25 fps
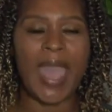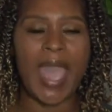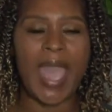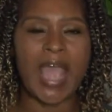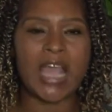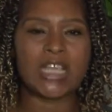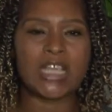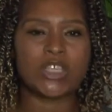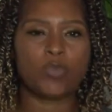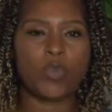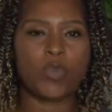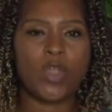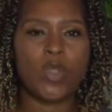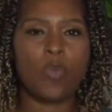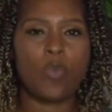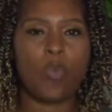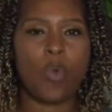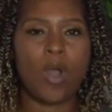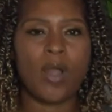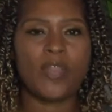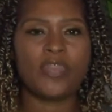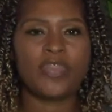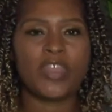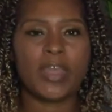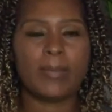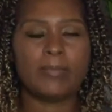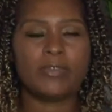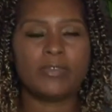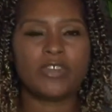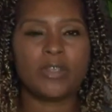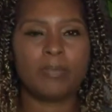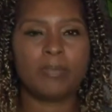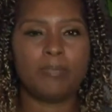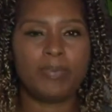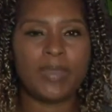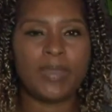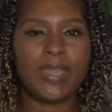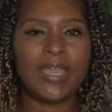as we want them to
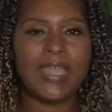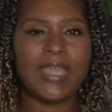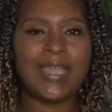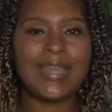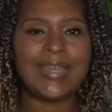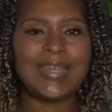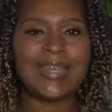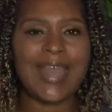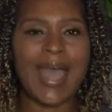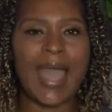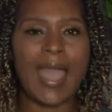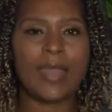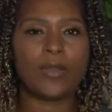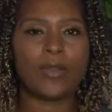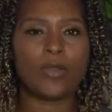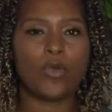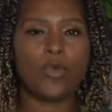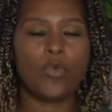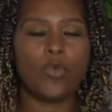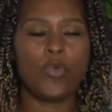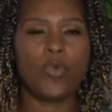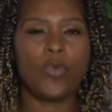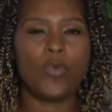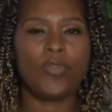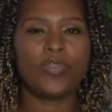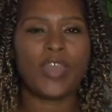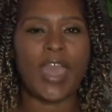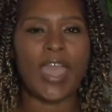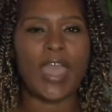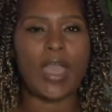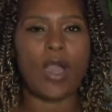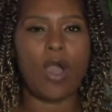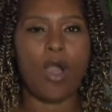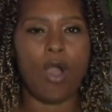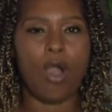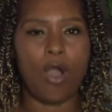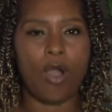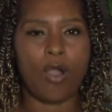be, not who
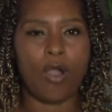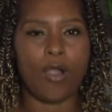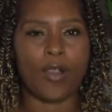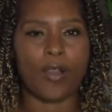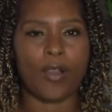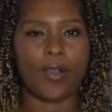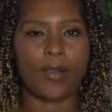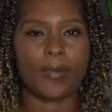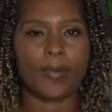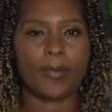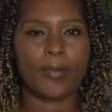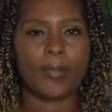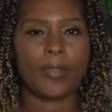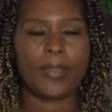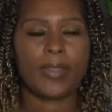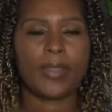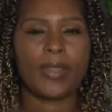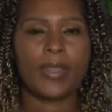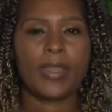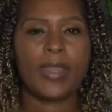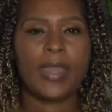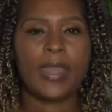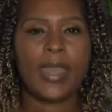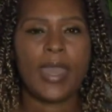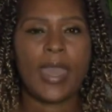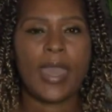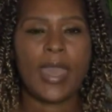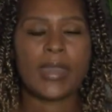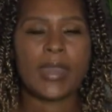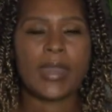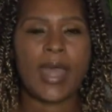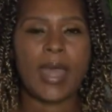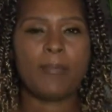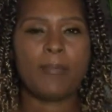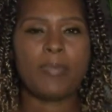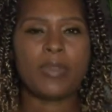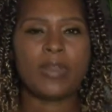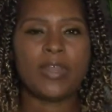they are. And
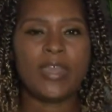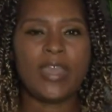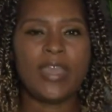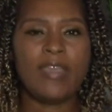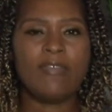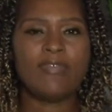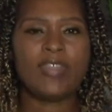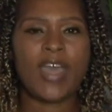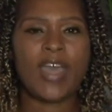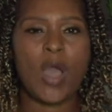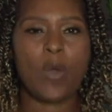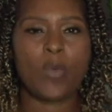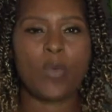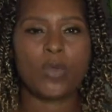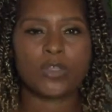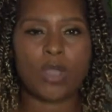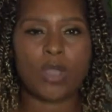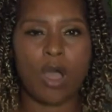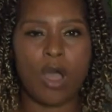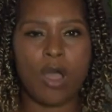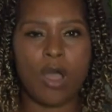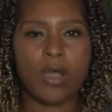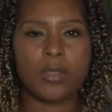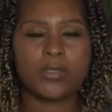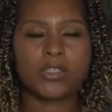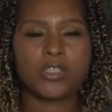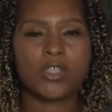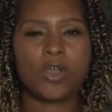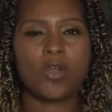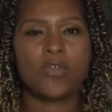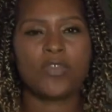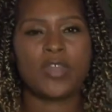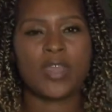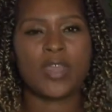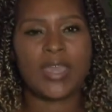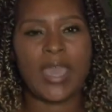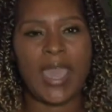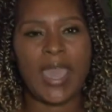I believe that was also
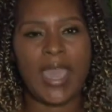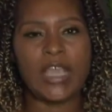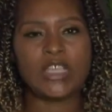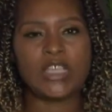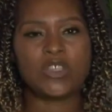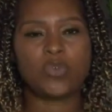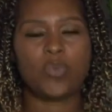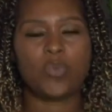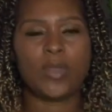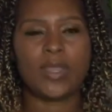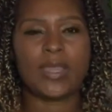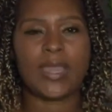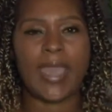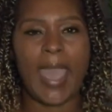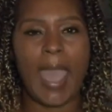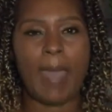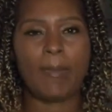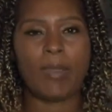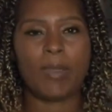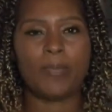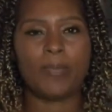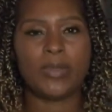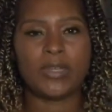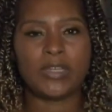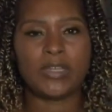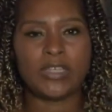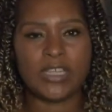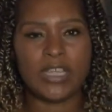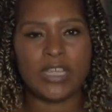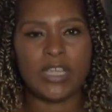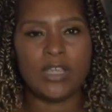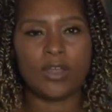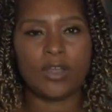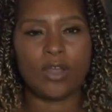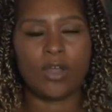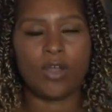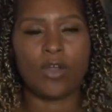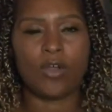the case with Gabby
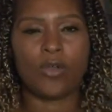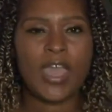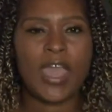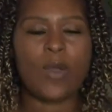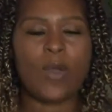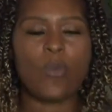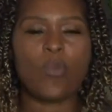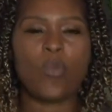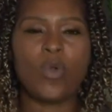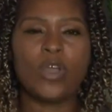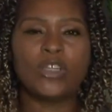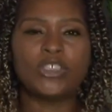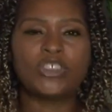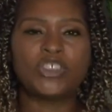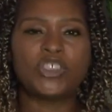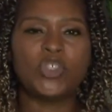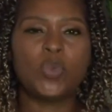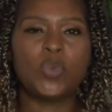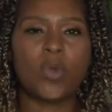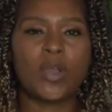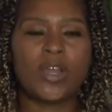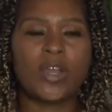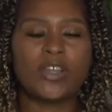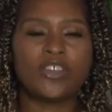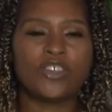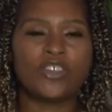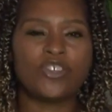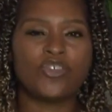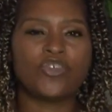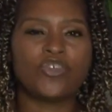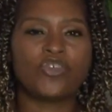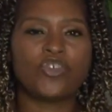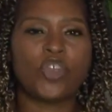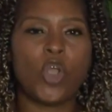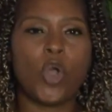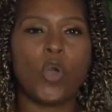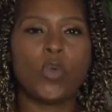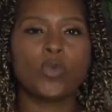Petito and what she wanted to
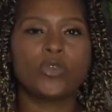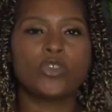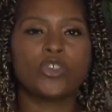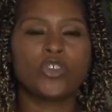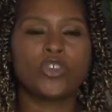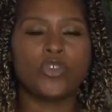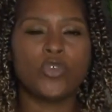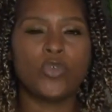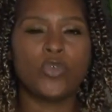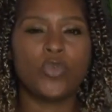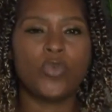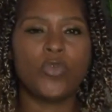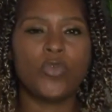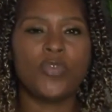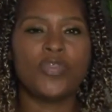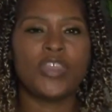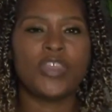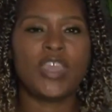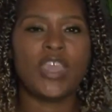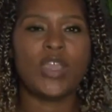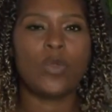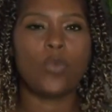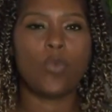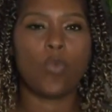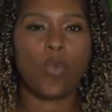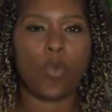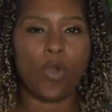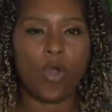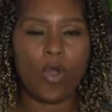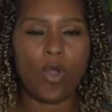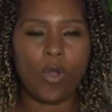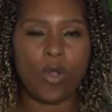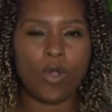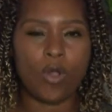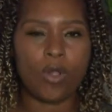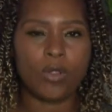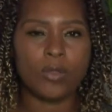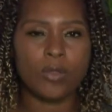show to the
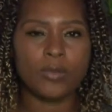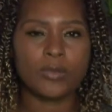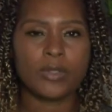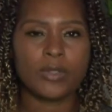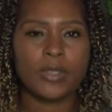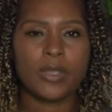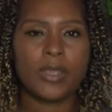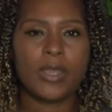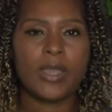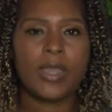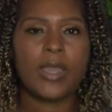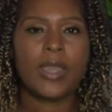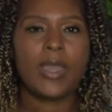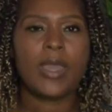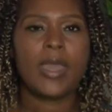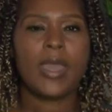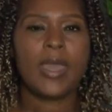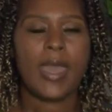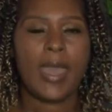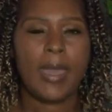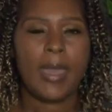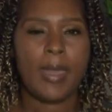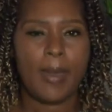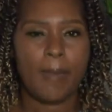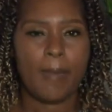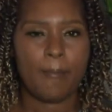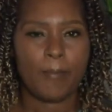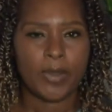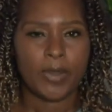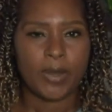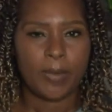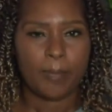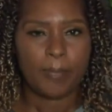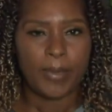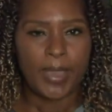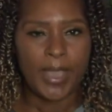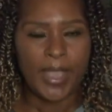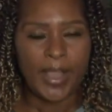world. But
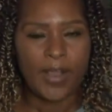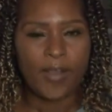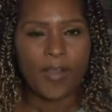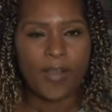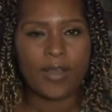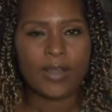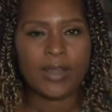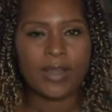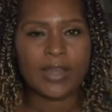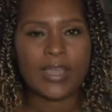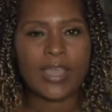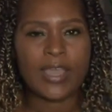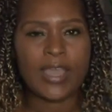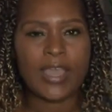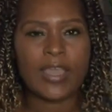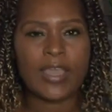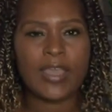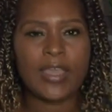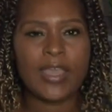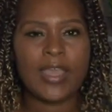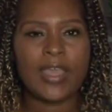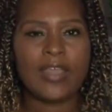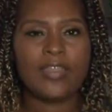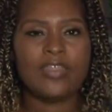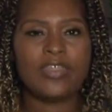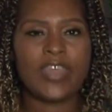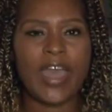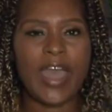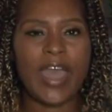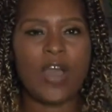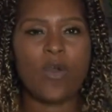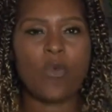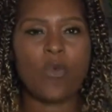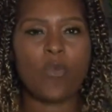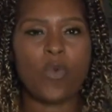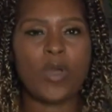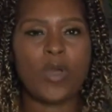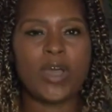apparently
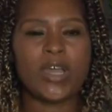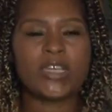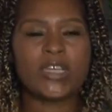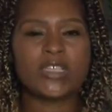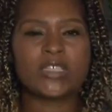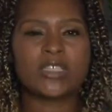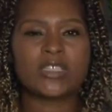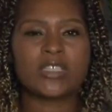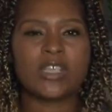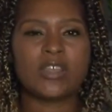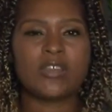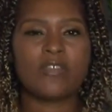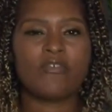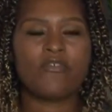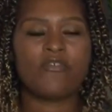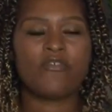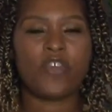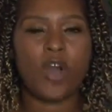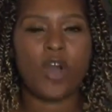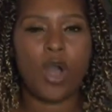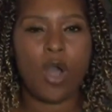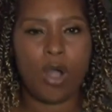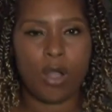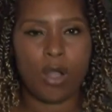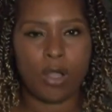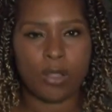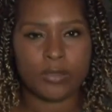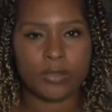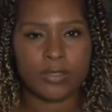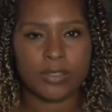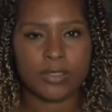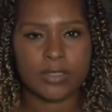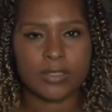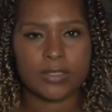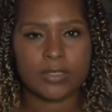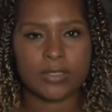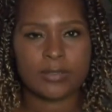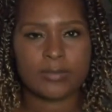that was
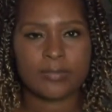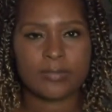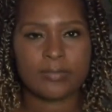false.